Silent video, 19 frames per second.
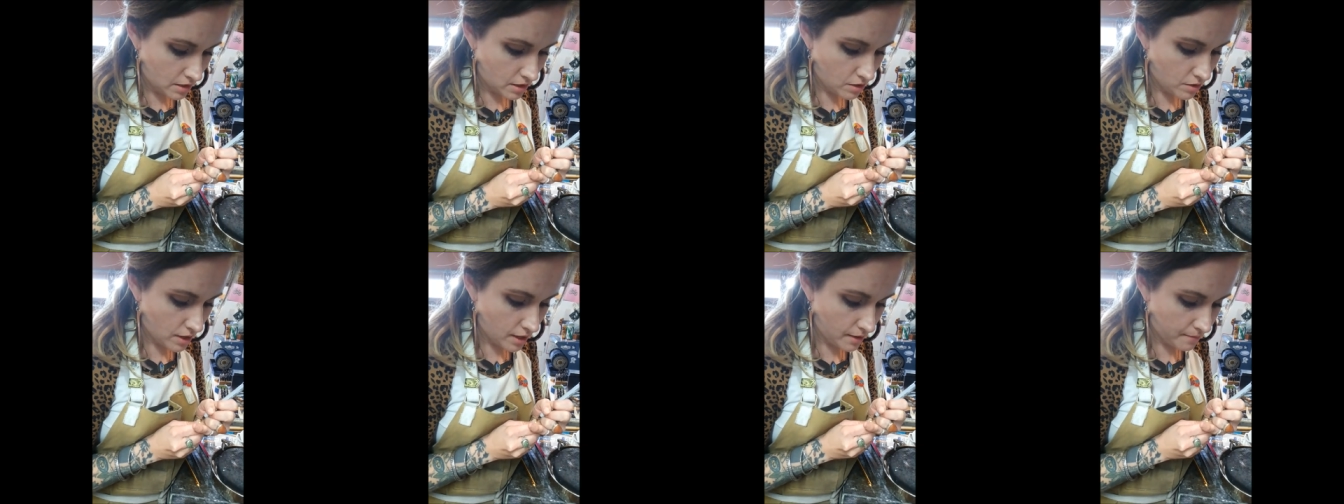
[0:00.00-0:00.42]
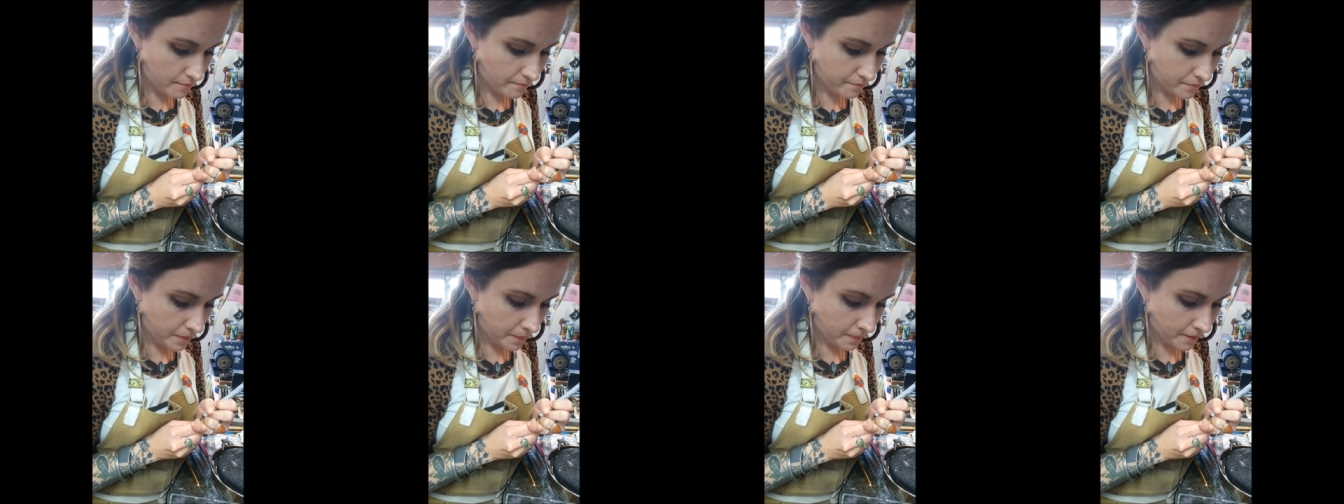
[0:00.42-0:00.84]
Okay,
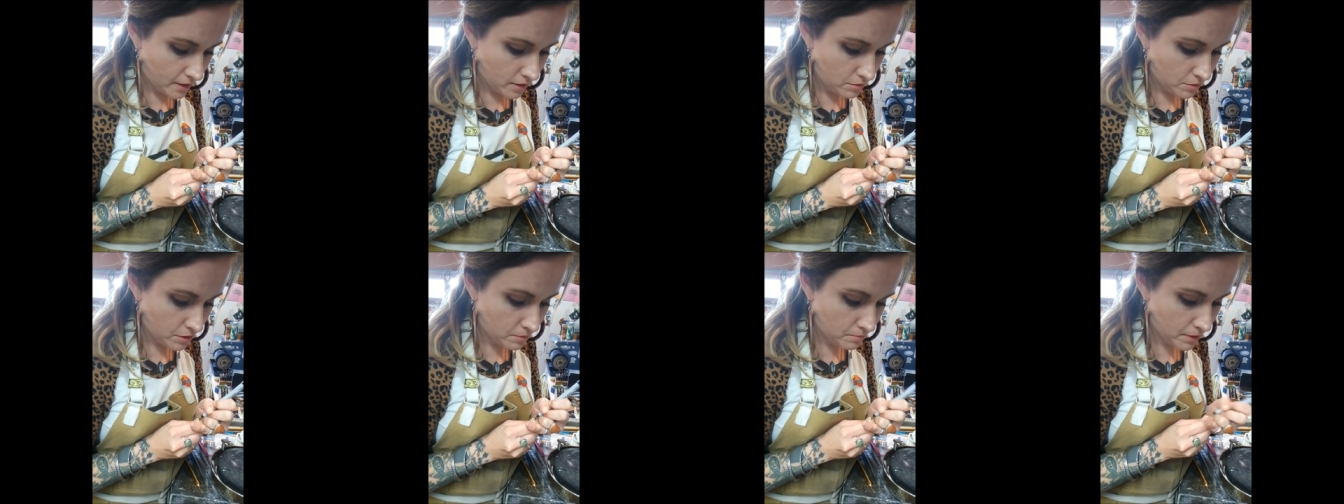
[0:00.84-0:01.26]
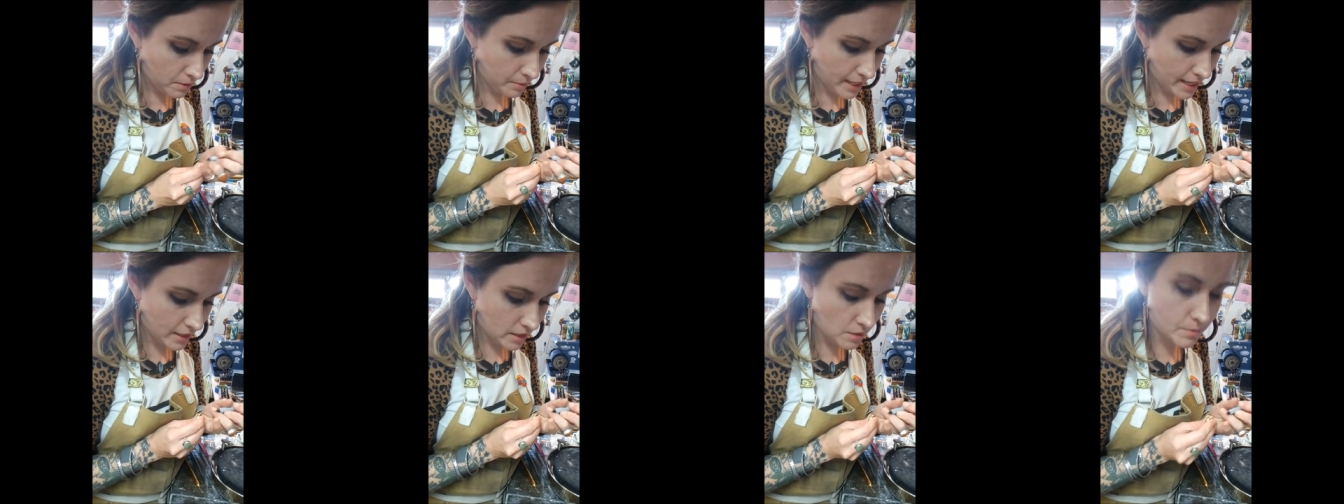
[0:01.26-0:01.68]
let's put my
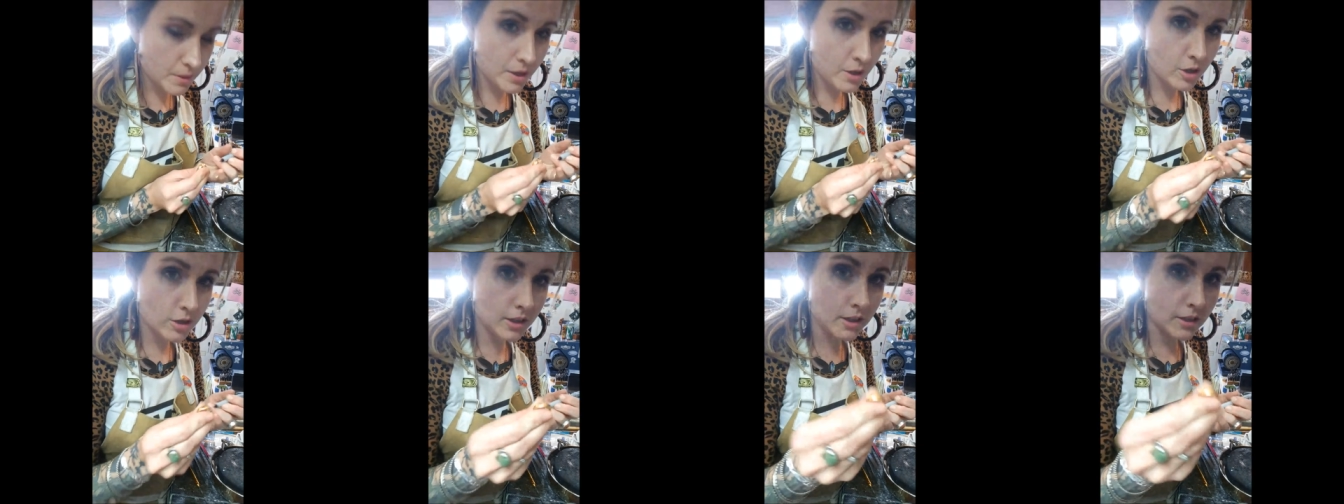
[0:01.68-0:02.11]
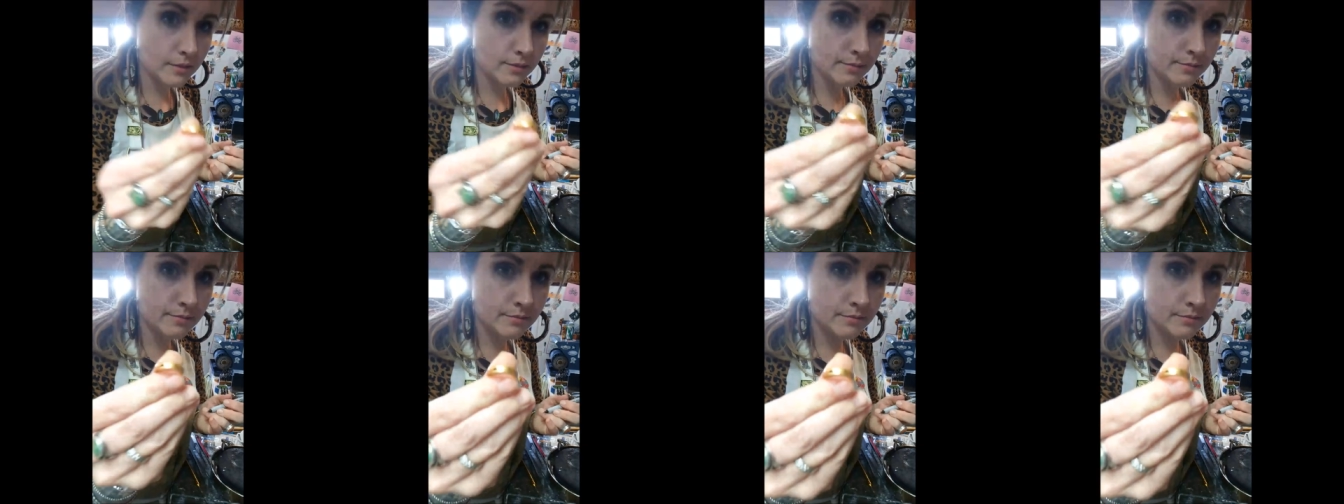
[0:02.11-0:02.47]
black spot on there.